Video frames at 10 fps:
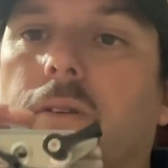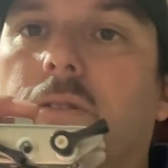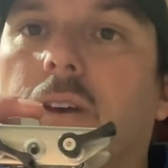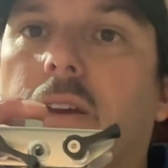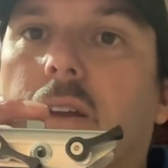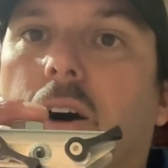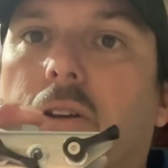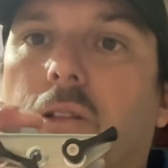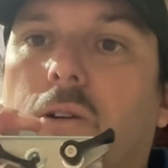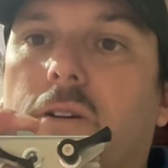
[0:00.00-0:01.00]
So you can
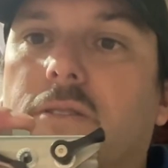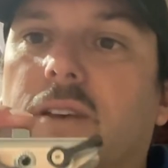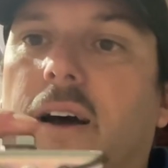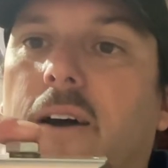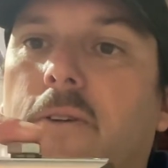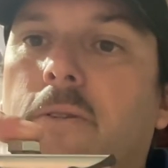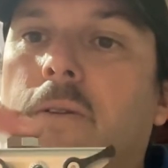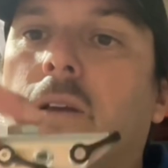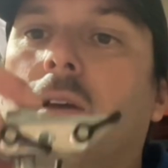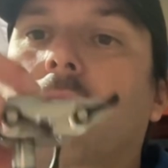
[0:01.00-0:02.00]
hold it like so,
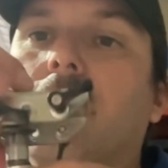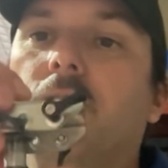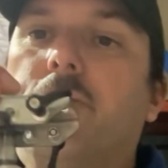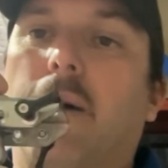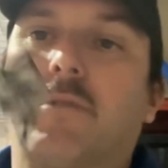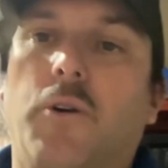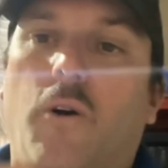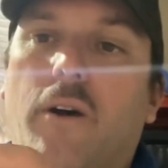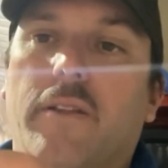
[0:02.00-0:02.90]
do it up tight,